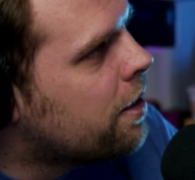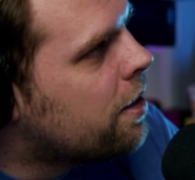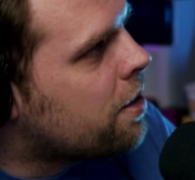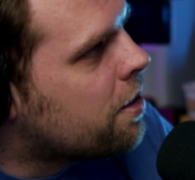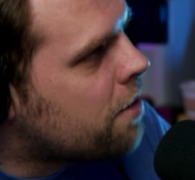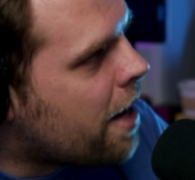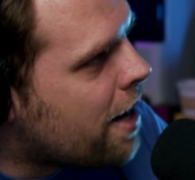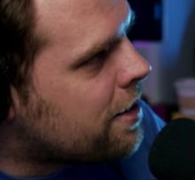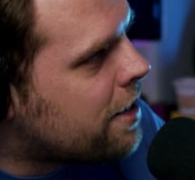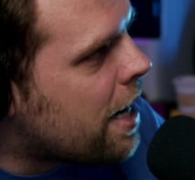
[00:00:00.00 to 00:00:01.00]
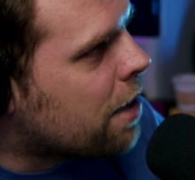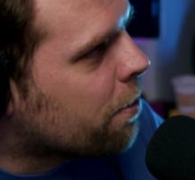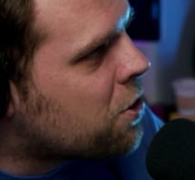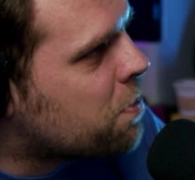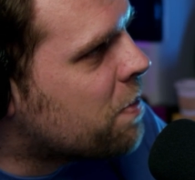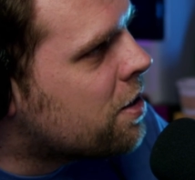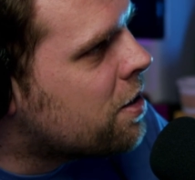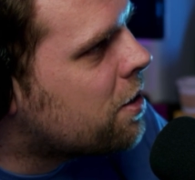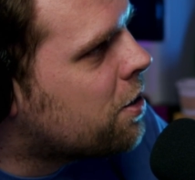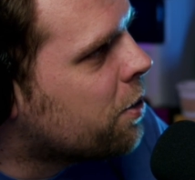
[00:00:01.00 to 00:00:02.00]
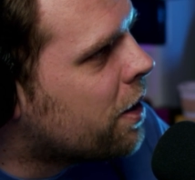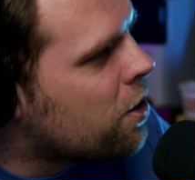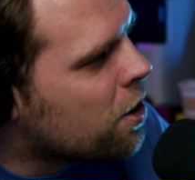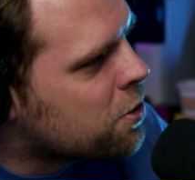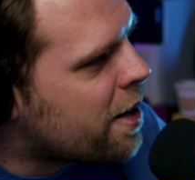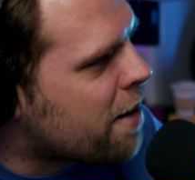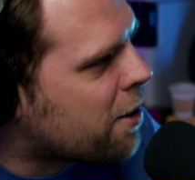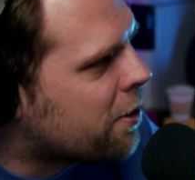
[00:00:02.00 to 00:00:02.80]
You add Danny Richmond to it. You also add Michael